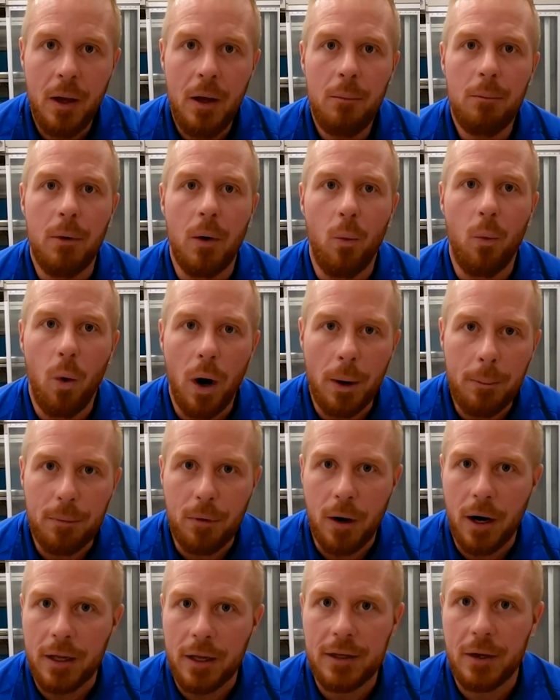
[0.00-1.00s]
But one
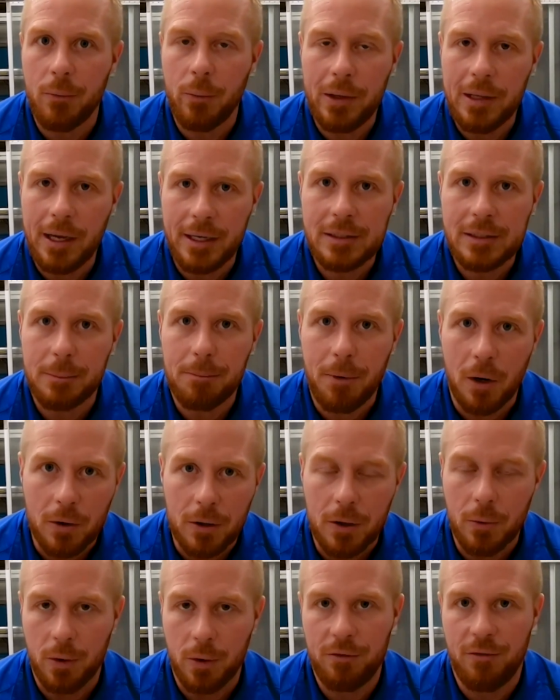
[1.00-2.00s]
product that we like to
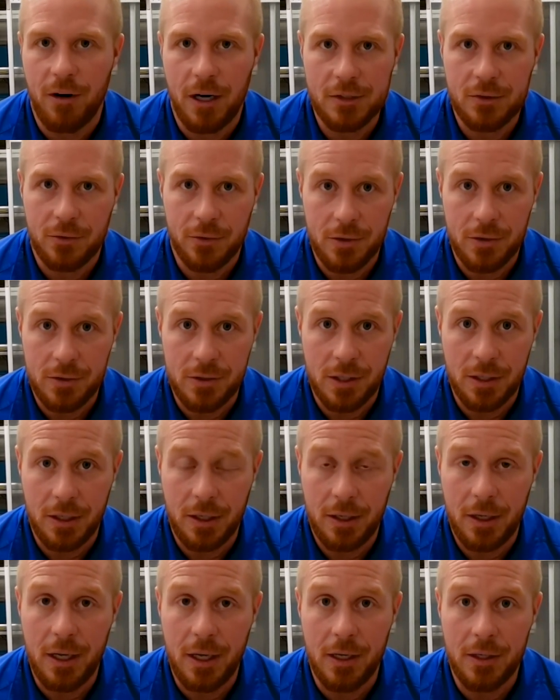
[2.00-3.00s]
partner with phosphorus and
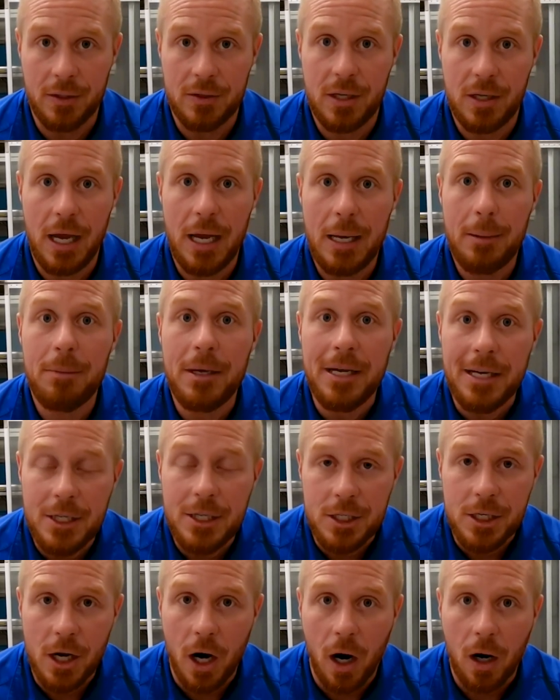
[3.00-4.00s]
zinc is a
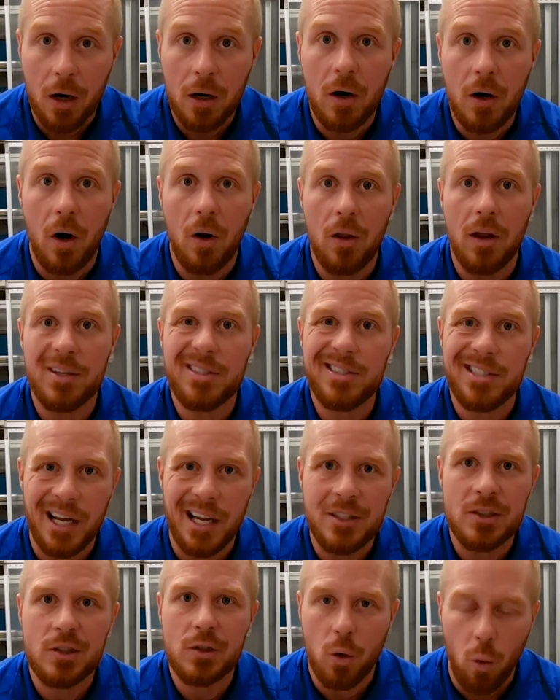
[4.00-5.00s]
PGR called
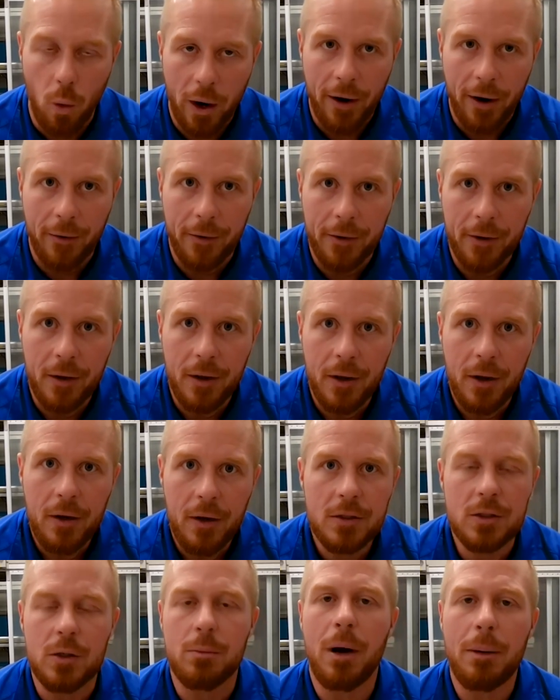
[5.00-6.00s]
Ascend Squared.
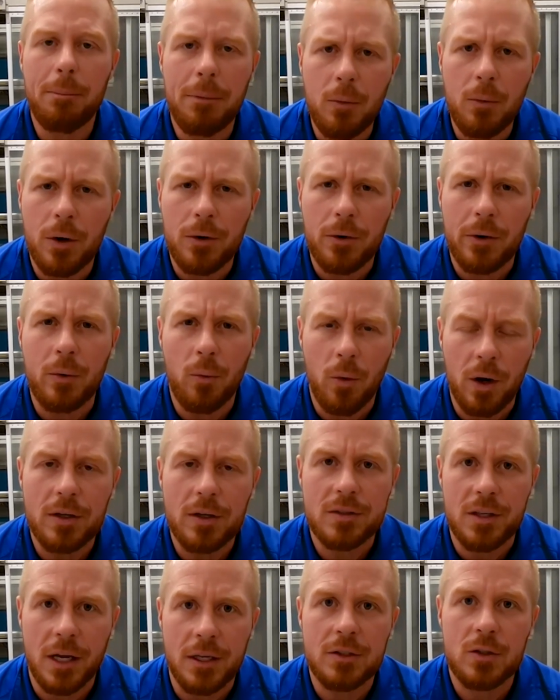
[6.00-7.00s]
So you might be wondering what
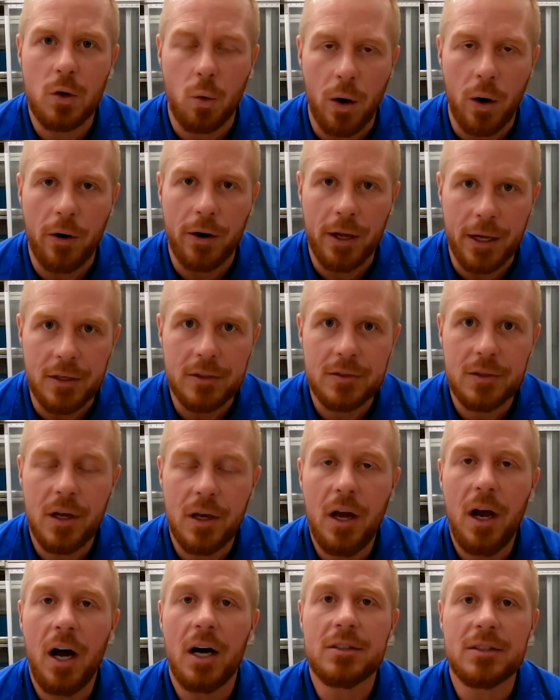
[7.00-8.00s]
Ascend Squared is.
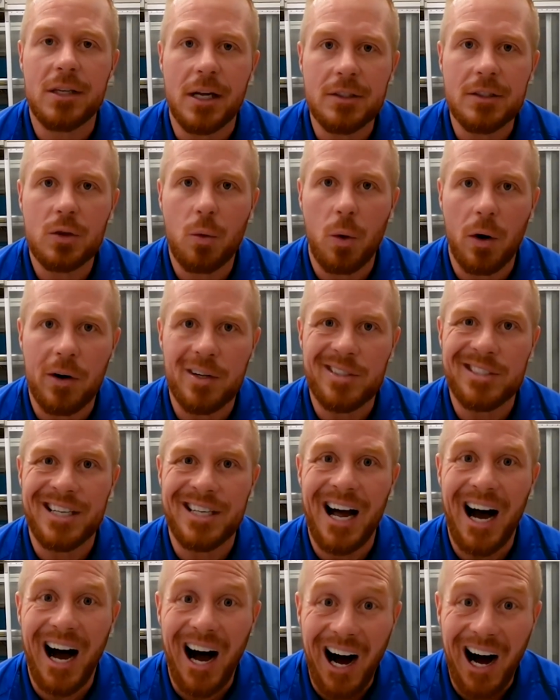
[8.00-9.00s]
Ascend Squared is an
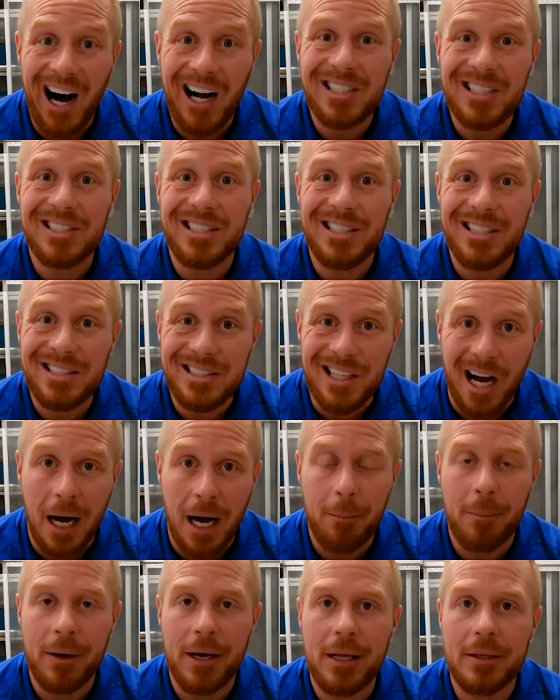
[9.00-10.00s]

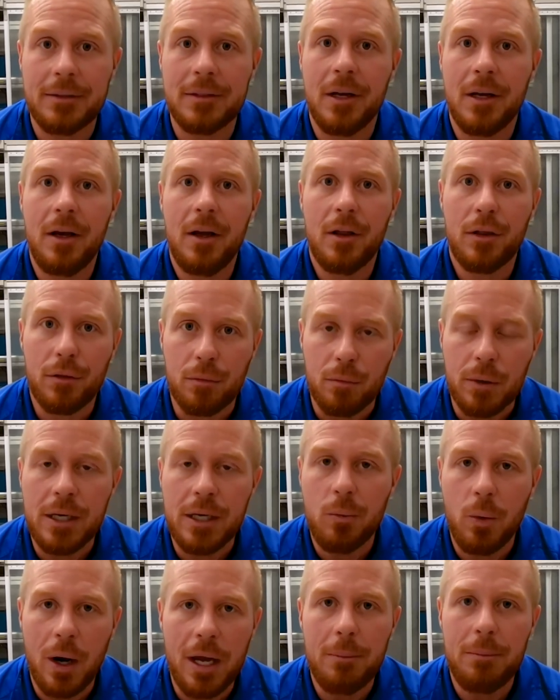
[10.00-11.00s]
auxin-dominant
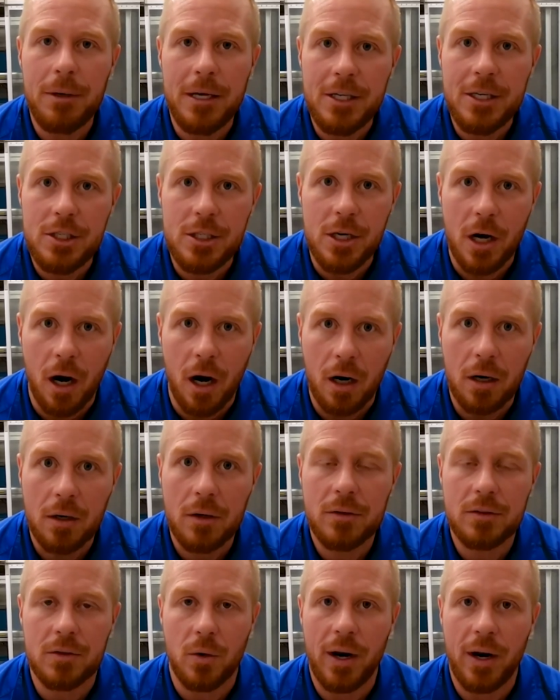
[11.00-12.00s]
3-way PGR,
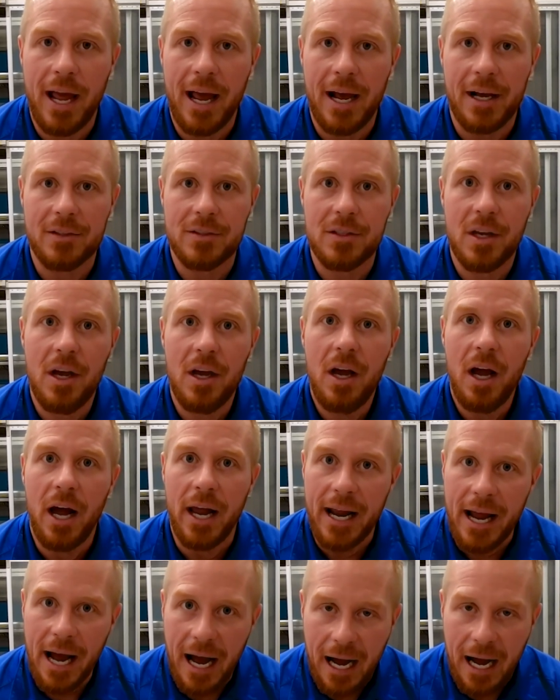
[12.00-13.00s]
so it has a
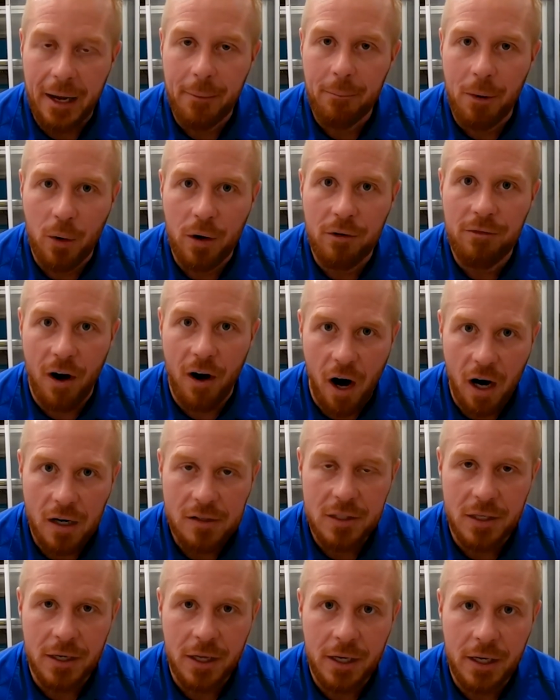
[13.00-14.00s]
high amount of
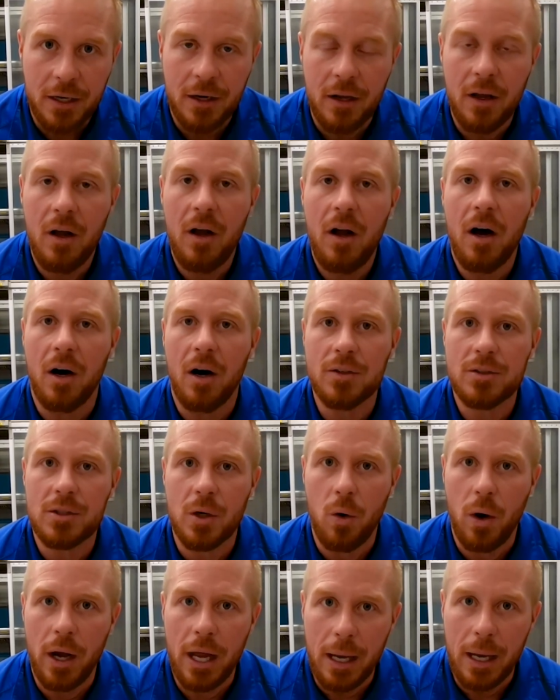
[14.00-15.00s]
auxin in it,
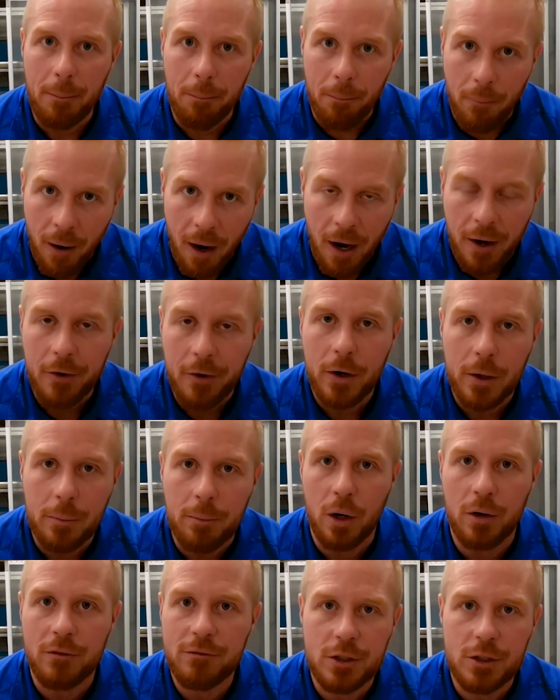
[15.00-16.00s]
also a moderate
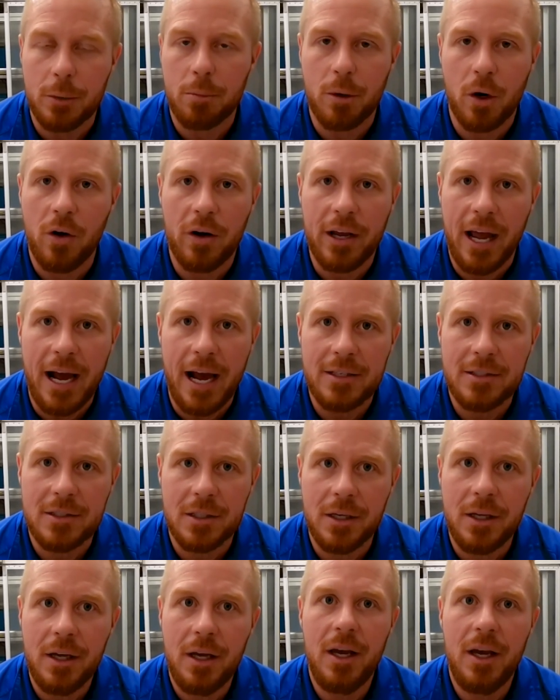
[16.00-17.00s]
amount of gibberellic
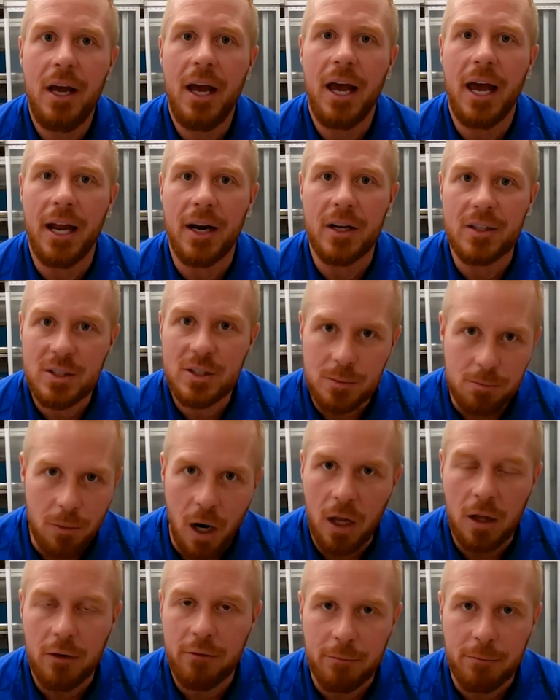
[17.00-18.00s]
acid, and a
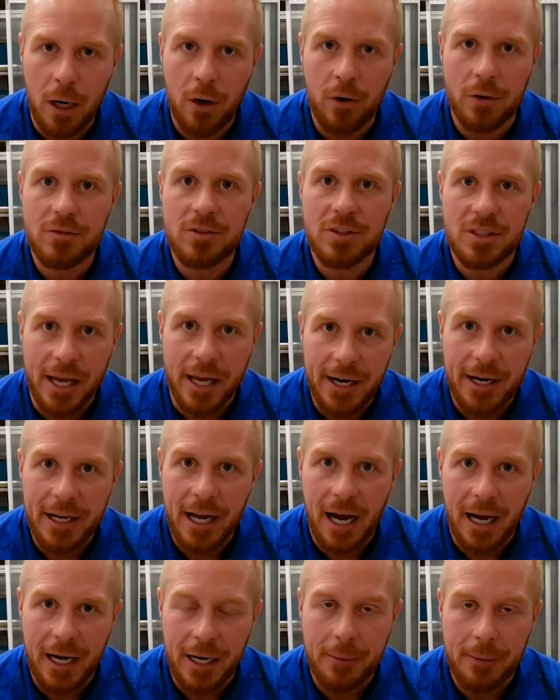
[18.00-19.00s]
small amount of
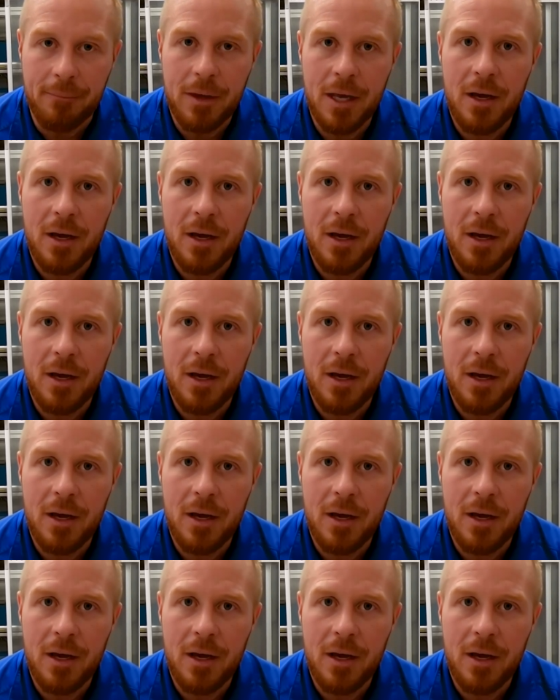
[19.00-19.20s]
cytokinin.